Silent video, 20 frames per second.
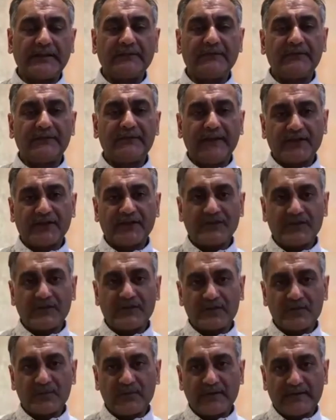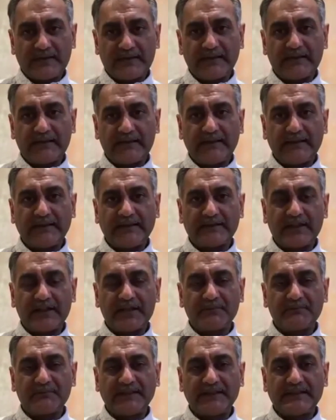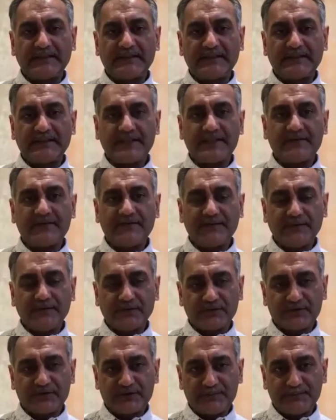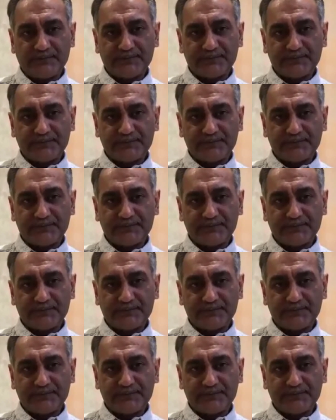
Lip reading: infections within the diabetes foot.